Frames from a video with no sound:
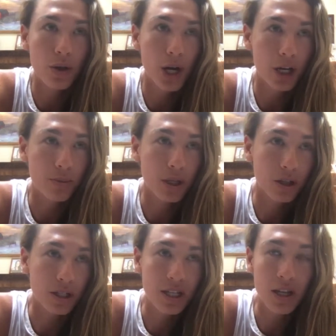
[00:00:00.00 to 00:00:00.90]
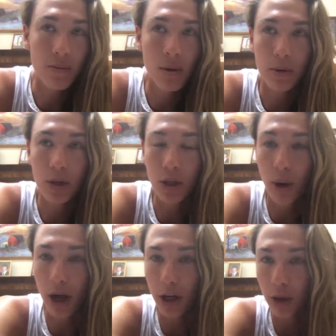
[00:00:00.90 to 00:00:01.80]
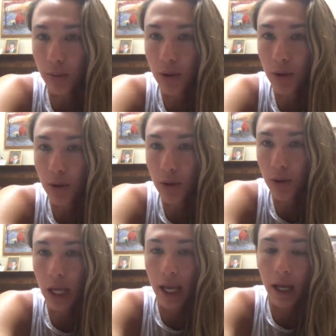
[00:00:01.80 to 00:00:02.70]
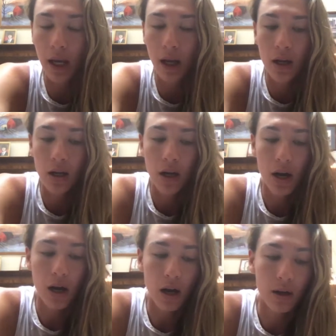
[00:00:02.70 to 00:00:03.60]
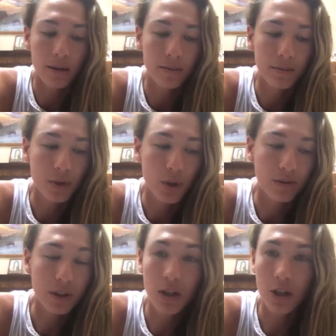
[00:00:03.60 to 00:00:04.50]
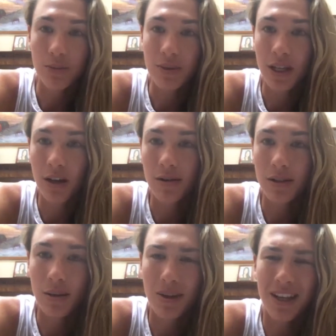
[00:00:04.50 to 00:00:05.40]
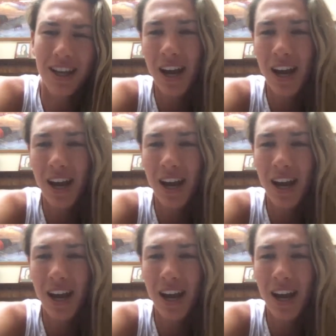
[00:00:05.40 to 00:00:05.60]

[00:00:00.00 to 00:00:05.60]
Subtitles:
You know how to be a good team member, you know how to communicate, you have leadership skills.